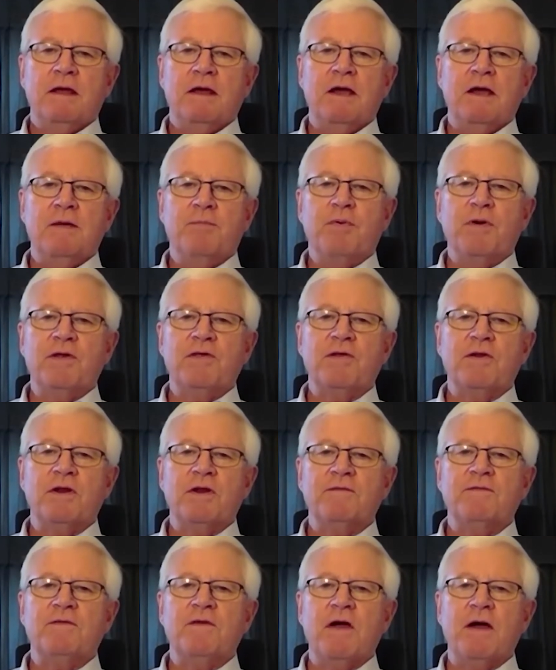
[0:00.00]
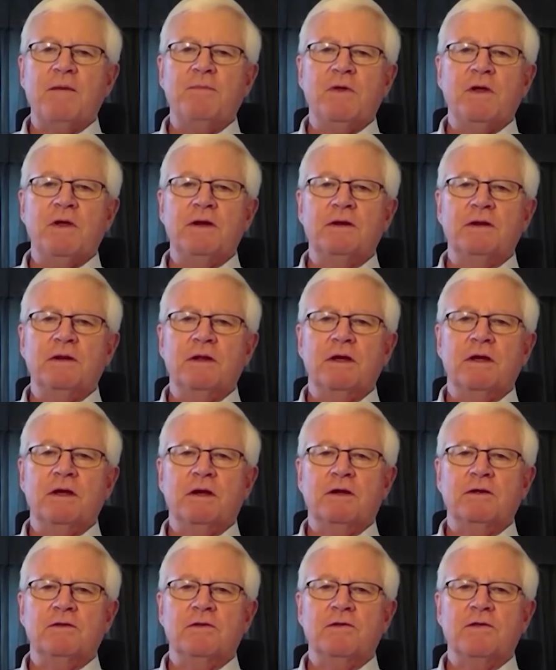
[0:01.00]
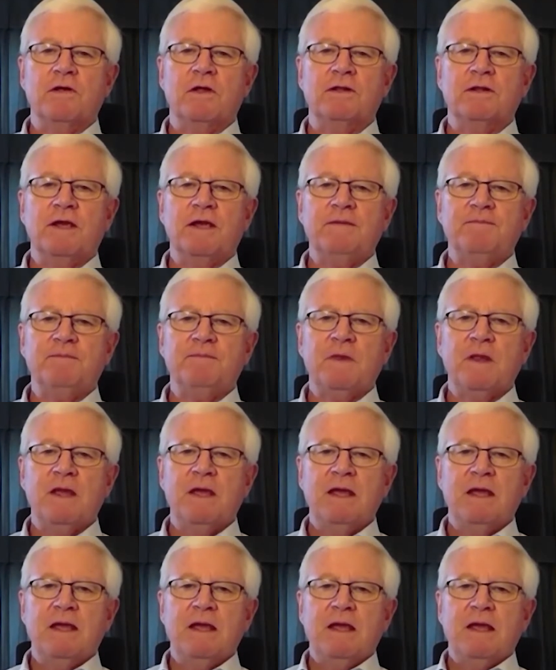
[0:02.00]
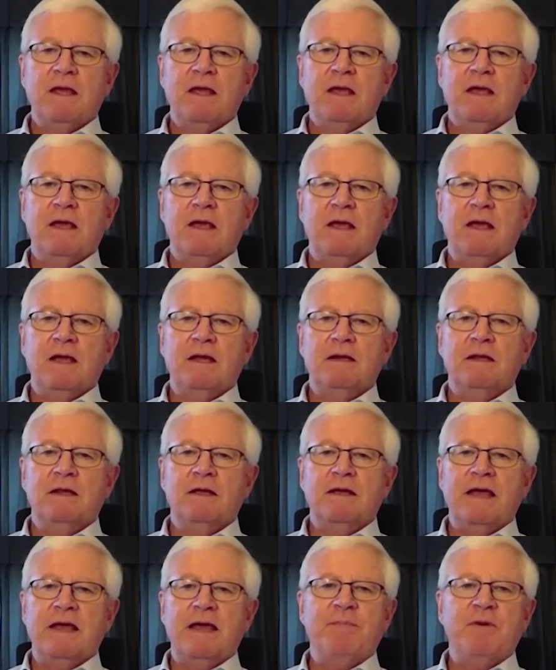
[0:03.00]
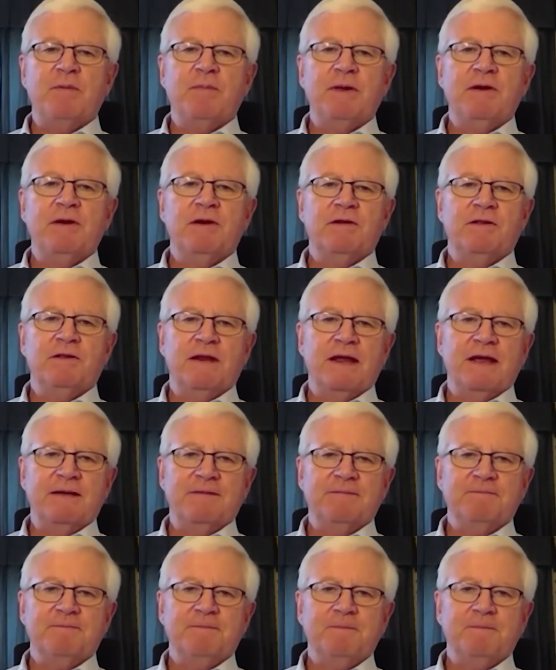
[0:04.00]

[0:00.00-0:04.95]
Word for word: I'm president of Tom Nunn uh, Consulting and uh, happy to be here today.